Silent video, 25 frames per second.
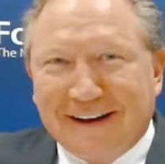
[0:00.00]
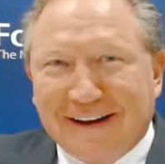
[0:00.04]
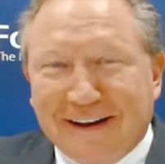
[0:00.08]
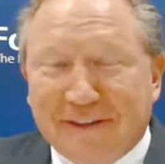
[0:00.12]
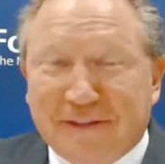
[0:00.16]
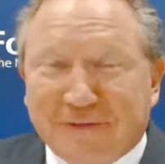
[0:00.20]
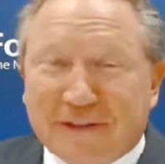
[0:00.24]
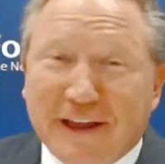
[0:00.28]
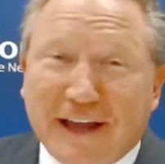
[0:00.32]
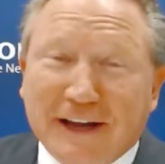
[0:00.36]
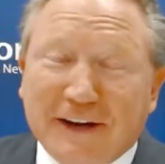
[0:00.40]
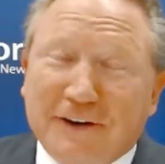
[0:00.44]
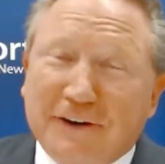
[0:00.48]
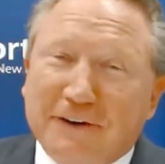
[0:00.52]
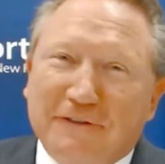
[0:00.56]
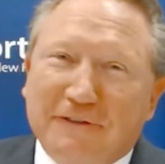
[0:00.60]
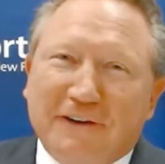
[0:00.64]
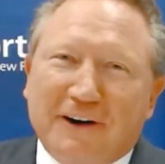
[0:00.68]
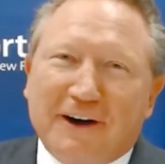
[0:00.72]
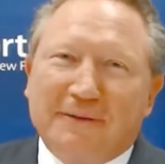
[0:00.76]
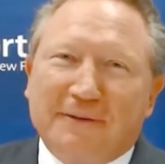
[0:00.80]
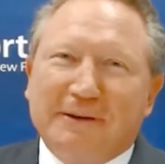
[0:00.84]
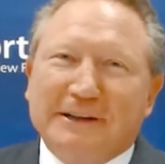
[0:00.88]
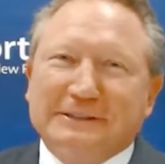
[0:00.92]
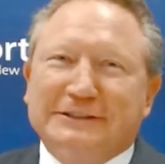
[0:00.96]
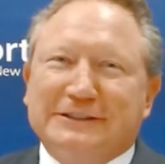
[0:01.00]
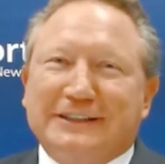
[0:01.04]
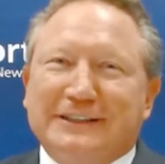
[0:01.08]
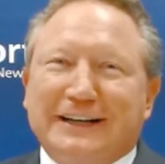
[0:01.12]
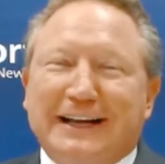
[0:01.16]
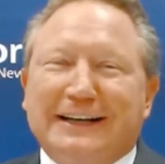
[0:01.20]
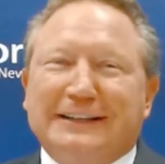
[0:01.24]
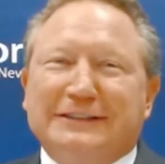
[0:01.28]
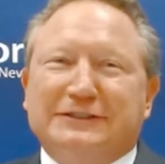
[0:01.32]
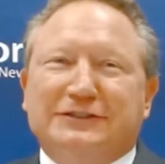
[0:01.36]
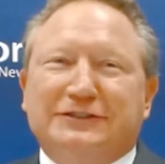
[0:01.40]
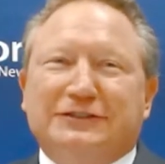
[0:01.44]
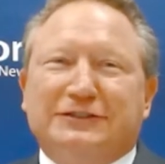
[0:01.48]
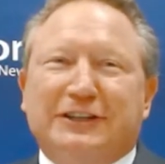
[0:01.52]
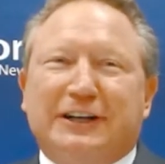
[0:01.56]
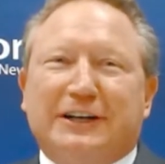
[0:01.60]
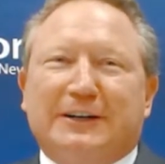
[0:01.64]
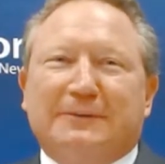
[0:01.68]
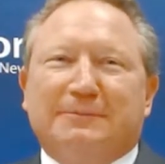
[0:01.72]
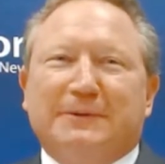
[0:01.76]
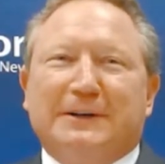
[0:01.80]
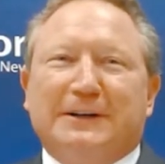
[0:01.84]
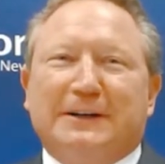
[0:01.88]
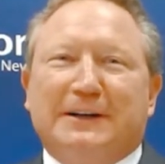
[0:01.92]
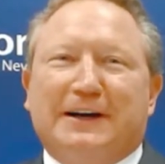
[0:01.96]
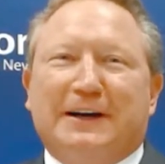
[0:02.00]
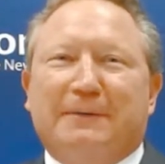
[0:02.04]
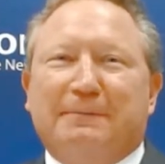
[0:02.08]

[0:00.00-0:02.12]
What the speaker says: Thank you very much. Ladies and gentlemen,